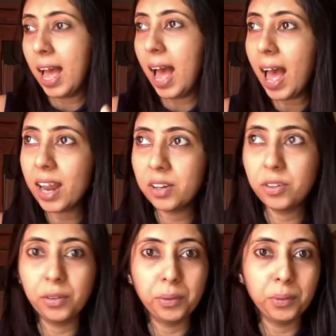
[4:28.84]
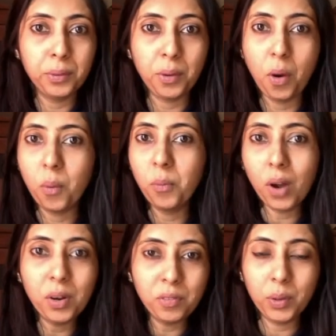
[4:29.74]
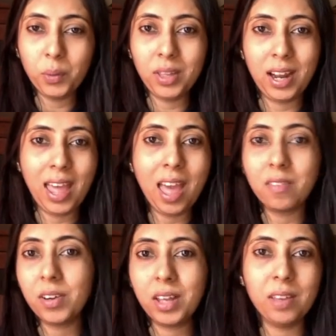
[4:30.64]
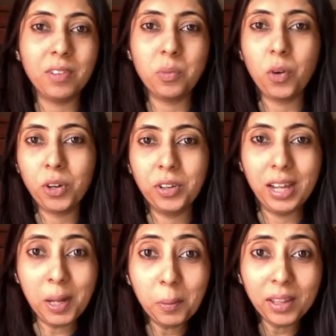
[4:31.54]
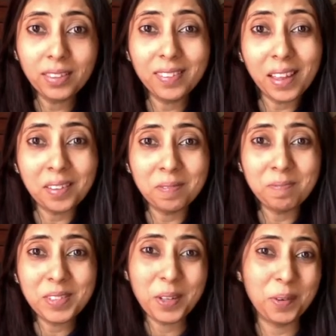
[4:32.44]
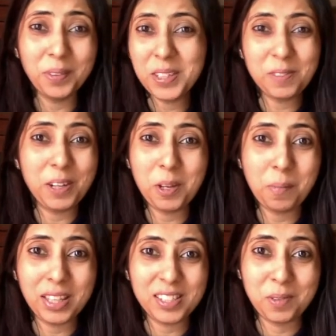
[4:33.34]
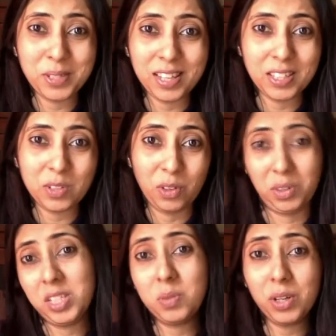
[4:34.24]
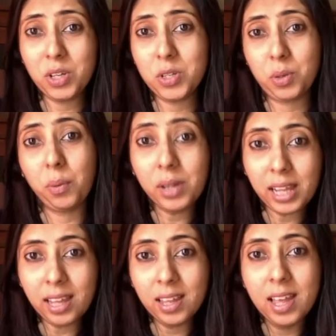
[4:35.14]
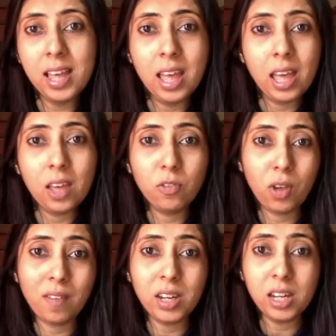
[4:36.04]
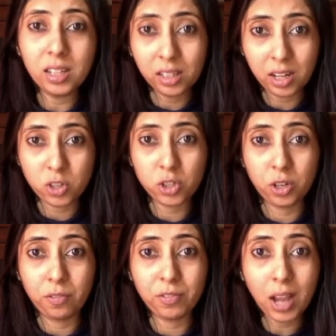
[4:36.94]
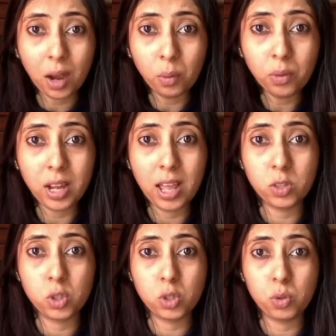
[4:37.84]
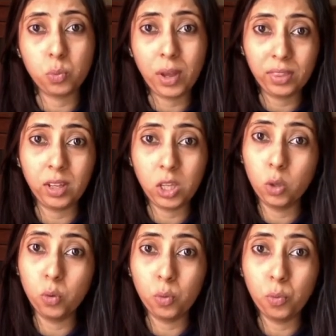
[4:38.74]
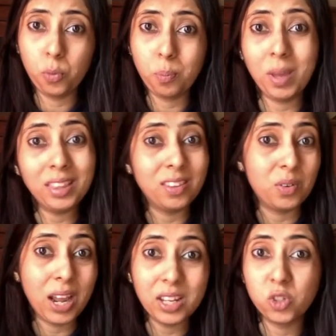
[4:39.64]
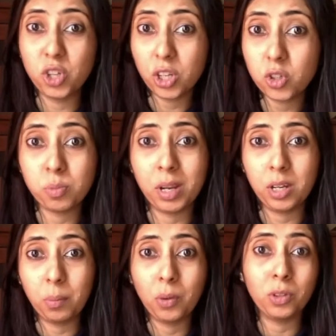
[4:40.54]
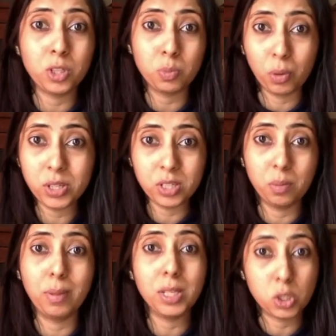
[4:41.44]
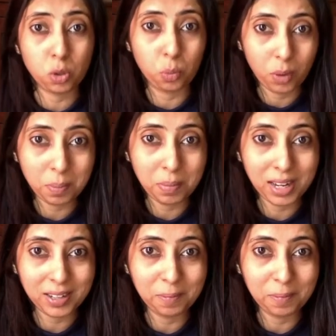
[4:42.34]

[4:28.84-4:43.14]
attitude or worldview that I ever even want to deal with, then, you know, this video makes no sense for you. This video is only if you have an inclination of doubt as to whether you made the right judgment about this person based on one meeting.